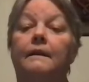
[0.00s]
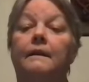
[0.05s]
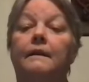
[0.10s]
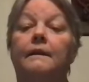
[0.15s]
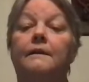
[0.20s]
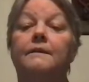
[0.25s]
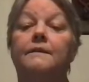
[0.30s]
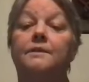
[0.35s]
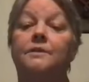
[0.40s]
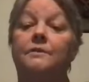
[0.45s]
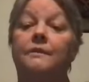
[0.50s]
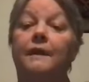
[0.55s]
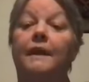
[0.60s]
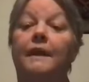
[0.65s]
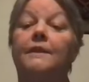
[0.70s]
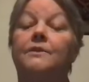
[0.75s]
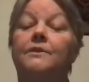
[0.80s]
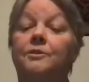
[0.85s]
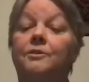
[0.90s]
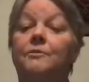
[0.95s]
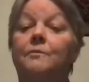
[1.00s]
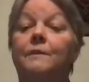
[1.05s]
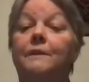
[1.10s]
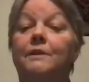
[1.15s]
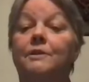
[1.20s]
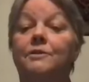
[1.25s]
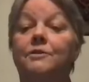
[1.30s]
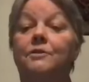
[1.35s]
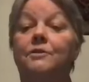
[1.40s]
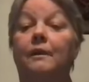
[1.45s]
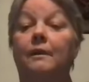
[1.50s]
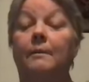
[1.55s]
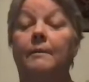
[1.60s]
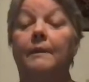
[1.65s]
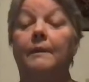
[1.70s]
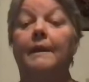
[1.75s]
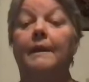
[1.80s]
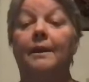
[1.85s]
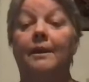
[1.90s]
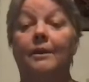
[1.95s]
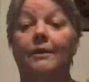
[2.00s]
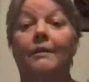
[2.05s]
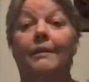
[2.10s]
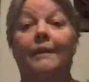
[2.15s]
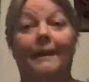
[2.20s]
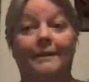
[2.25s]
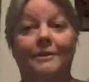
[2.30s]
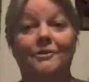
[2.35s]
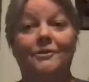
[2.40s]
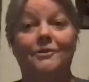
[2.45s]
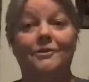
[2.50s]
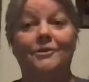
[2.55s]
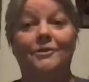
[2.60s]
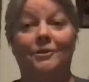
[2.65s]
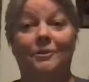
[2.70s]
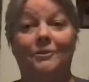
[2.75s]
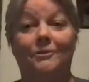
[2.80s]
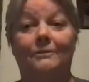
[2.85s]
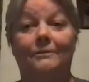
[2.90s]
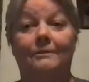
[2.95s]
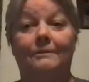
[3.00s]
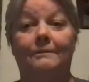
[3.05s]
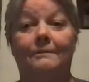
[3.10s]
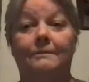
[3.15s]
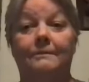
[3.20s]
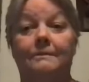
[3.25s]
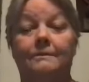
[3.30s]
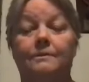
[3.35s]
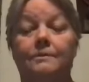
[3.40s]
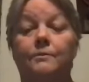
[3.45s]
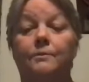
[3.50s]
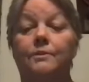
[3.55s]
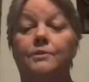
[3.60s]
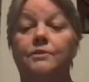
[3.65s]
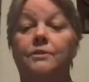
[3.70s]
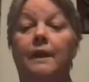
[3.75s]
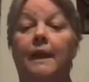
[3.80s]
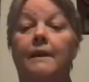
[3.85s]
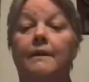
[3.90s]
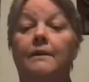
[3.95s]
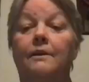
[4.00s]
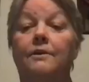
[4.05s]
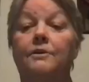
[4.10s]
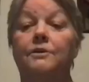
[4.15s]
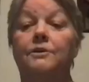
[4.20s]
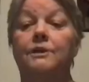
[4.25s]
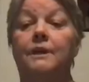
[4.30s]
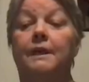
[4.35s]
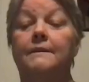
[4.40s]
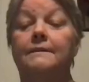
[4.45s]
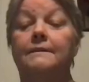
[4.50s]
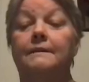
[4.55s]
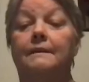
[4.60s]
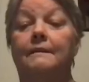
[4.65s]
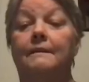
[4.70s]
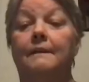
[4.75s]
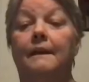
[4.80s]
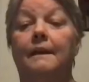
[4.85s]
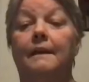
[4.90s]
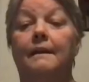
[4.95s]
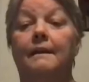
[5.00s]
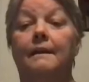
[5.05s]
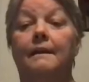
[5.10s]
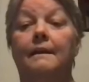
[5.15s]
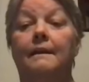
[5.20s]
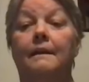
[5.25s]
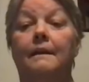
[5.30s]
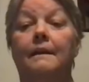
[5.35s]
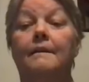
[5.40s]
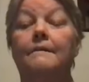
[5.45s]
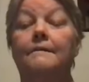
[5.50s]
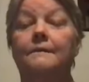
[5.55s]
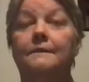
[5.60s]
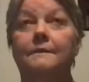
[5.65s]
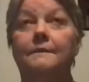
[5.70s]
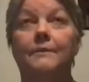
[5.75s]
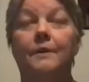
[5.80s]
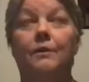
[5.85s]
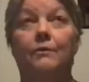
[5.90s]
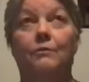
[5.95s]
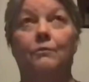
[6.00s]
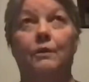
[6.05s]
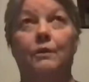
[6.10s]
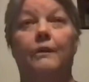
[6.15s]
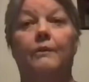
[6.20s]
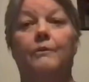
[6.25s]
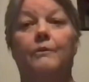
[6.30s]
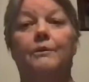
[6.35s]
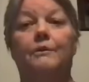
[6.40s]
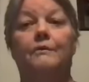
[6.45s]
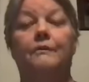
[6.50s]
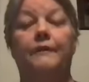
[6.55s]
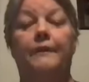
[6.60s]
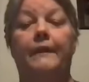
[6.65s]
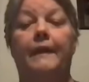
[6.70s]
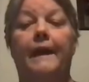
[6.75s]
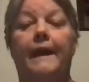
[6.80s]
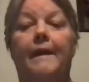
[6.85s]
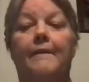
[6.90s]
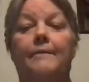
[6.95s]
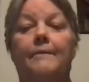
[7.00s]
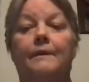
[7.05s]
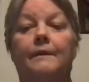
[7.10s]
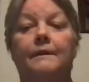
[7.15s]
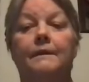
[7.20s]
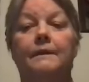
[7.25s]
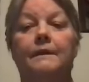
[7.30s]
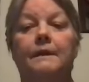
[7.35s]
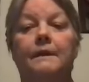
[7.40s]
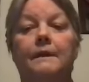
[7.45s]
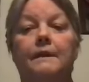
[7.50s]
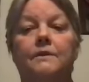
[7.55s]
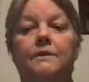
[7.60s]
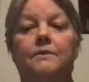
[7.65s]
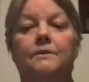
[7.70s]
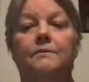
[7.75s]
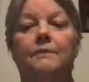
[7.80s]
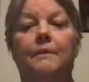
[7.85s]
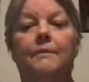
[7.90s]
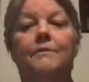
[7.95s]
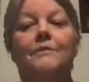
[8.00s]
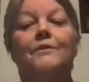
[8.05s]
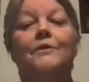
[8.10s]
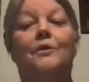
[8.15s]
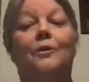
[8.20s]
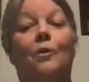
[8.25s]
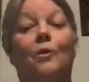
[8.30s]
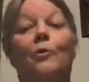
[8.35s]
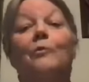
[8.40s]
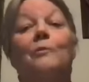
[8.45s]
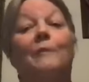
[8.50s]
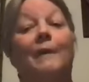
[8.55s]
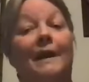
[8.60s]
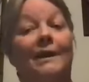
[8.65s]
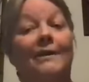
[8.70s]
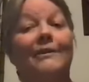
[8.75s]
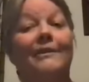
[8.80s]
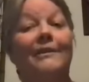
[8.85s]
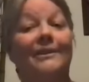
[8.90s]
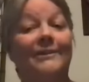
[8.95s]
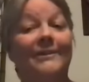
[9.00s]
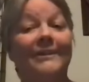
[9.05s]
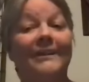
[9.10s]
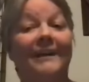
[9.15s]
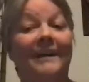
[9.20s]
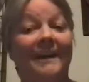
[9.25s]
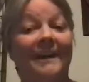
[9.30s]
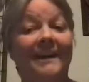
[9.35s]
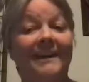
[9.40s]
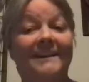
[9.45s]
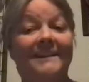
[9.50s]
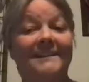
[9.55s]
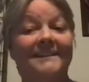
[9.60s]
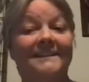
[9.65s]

let's do that too, because you're going to be here then too. So put your hand on your chest and think something really wonderful that happened. Do you remember the gold medal that you got?